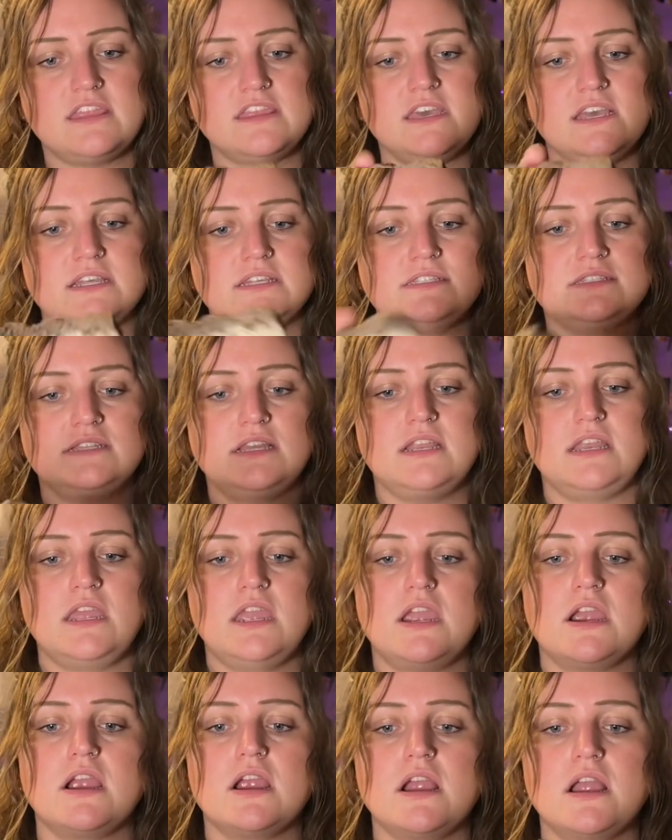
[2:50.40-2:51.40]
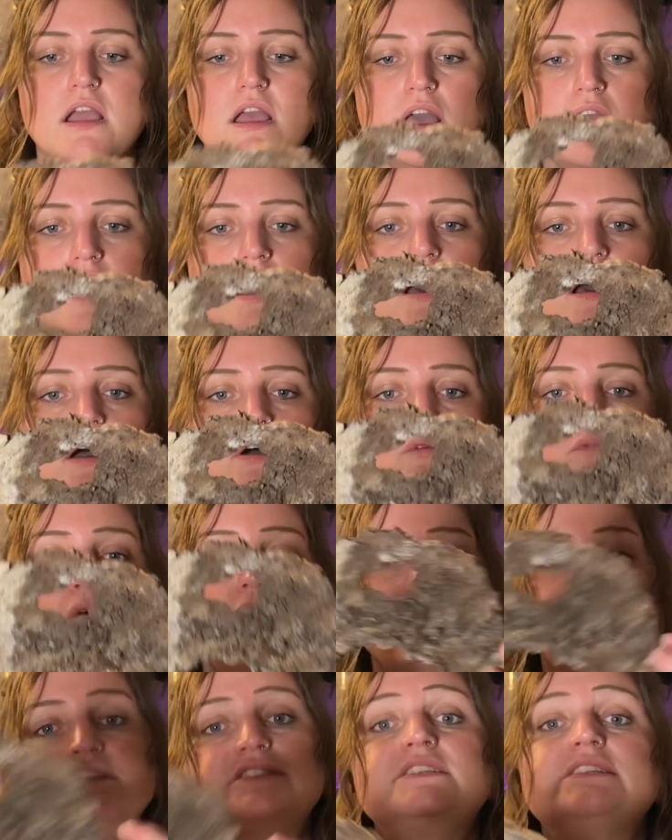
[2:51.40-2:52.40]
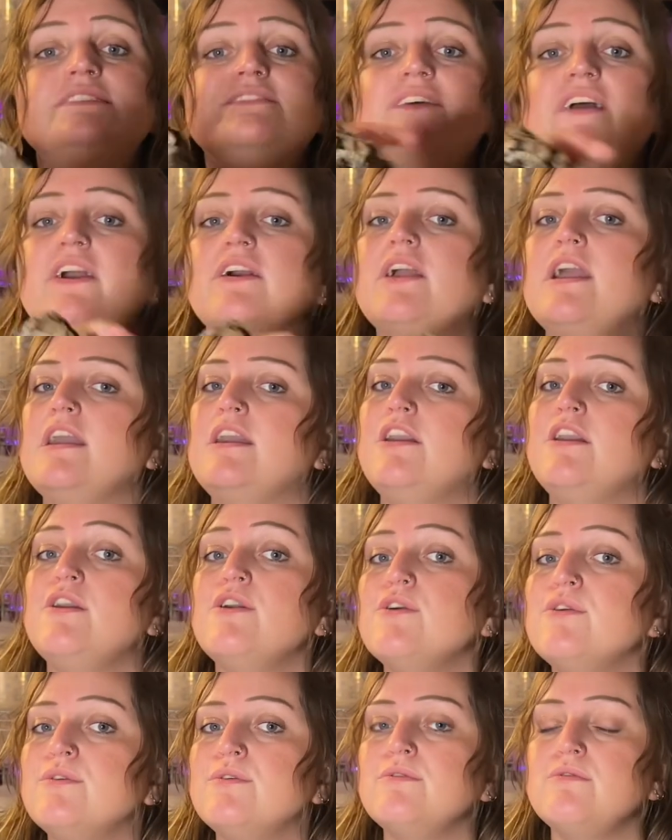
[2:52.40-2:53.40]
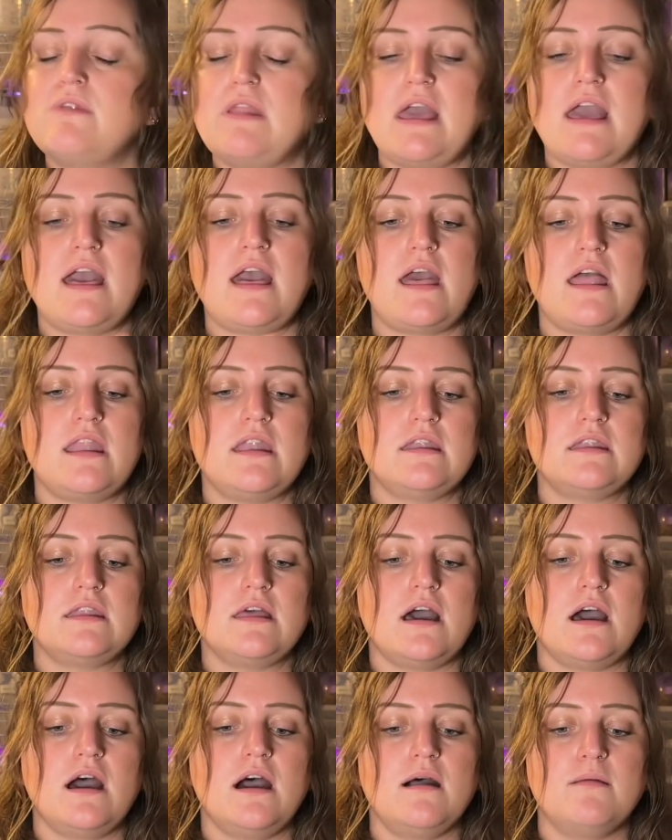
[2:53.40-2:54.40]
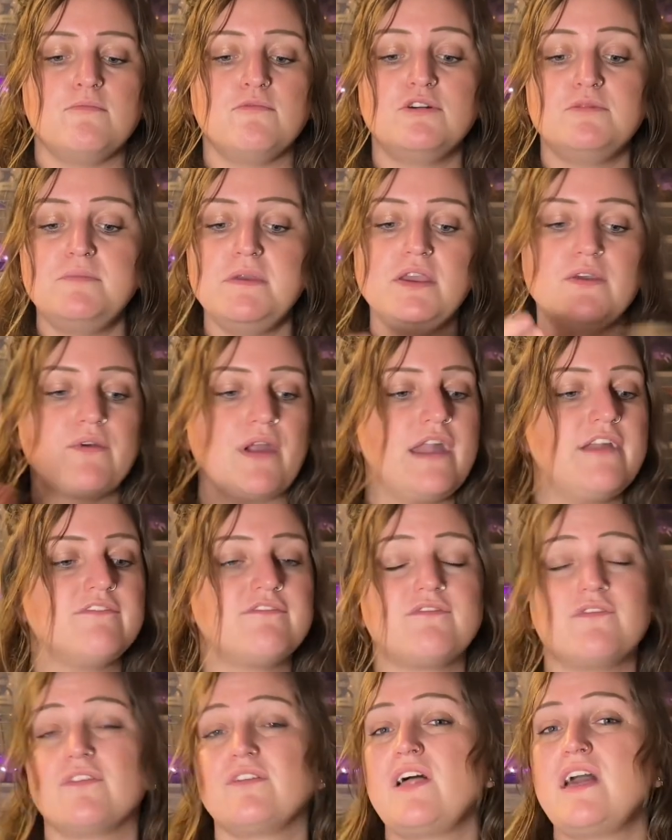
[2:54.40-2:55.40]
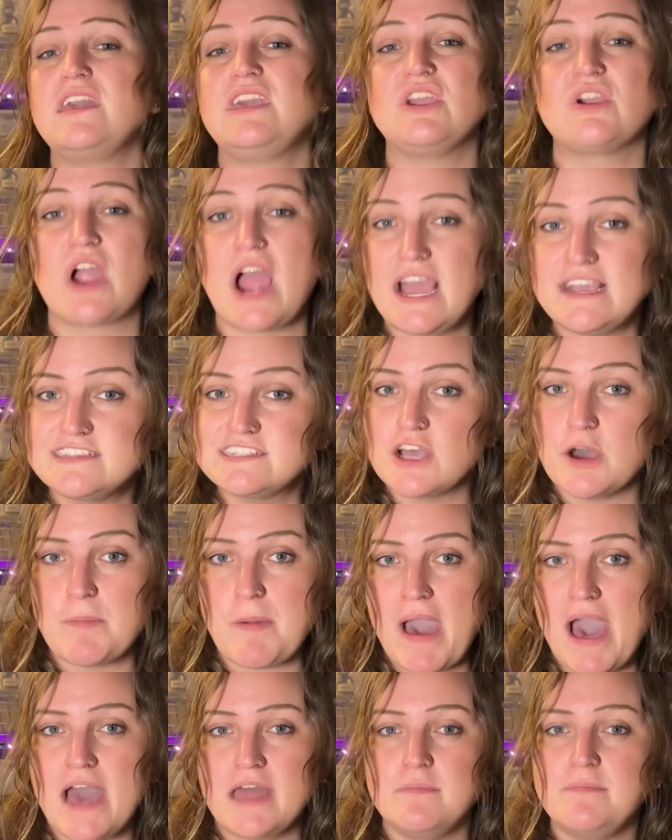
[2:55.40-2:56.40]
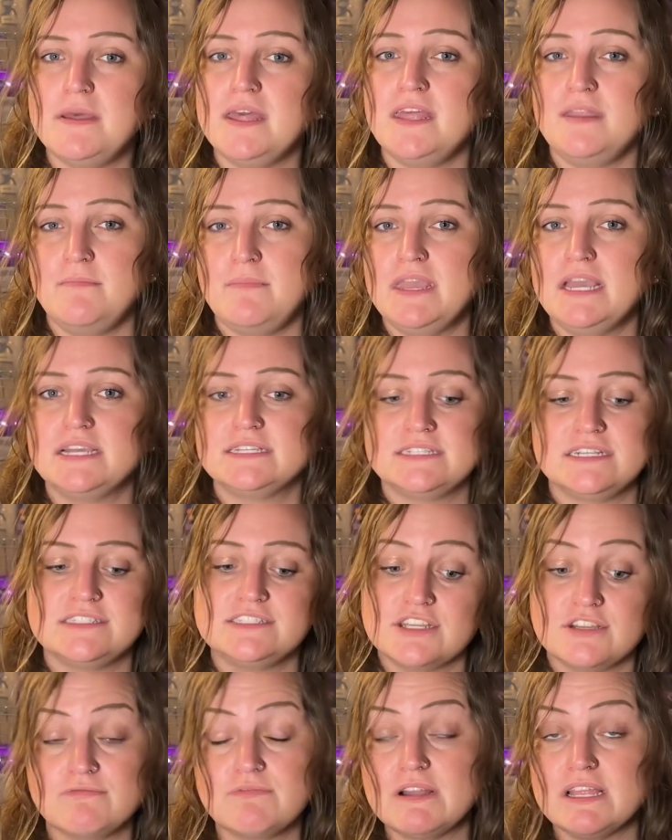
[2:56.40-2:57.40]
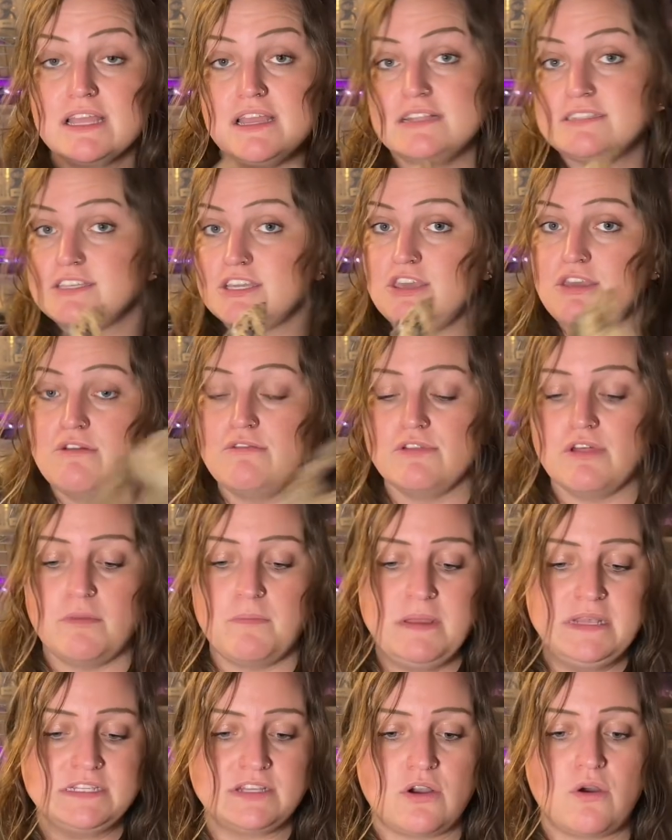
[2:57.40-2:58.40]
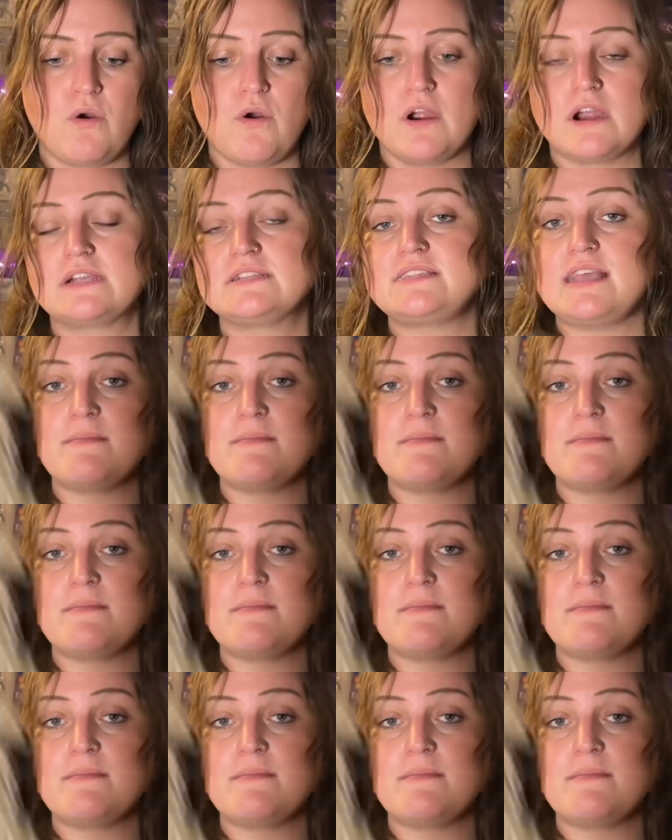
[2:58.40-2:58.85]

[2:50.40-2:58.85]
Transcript: this in here. While this is very cute and would be great for like your isopod bin, because it's a cute little piece of cork.